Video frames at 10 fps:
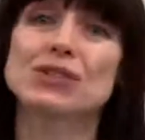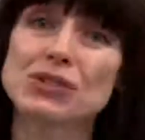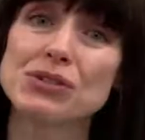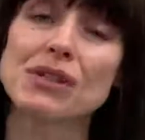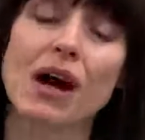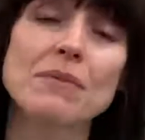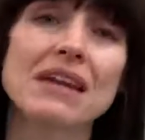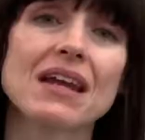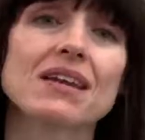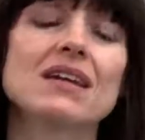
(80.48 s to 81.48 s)
the
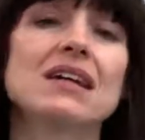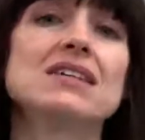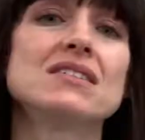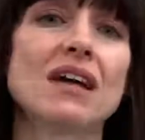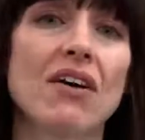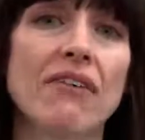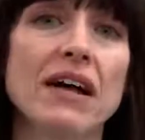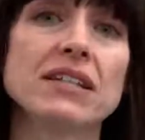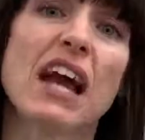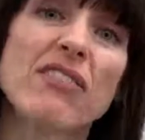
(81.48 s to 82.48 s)
denominator is
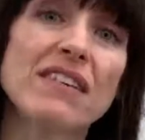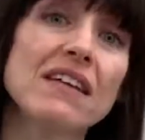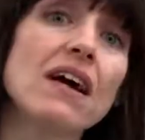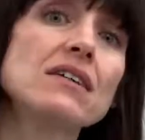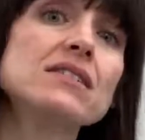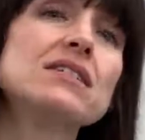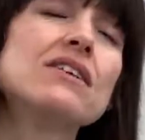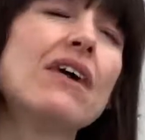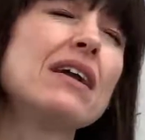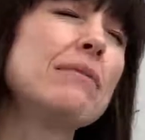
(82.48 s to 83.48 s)
solvent. Everything else is
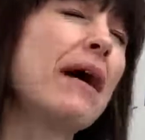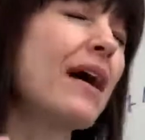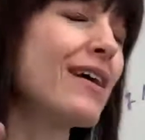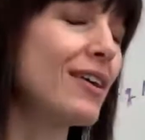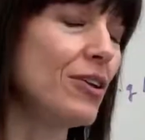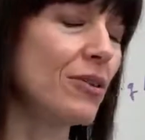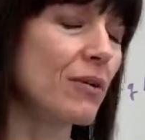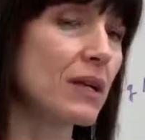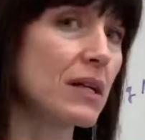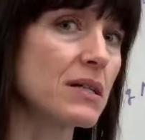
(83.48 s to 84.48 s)
divided by, you know
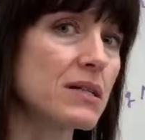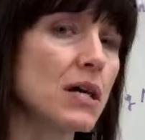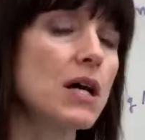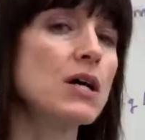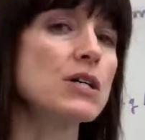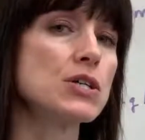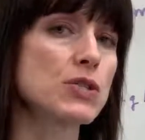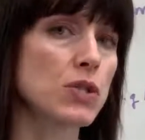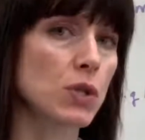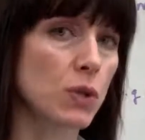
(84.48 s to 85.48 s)
what it is,
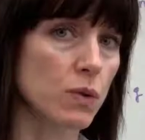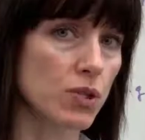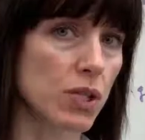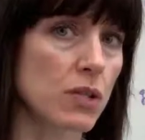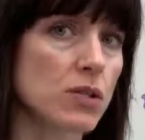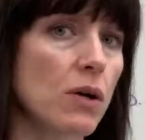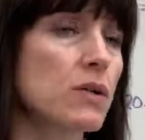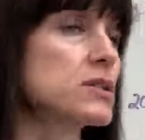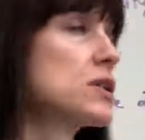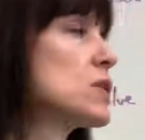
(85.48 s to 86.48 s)
solution, total
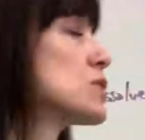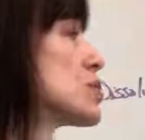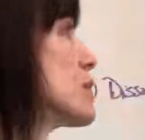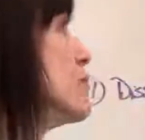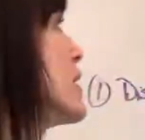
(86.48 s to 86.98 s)
solution.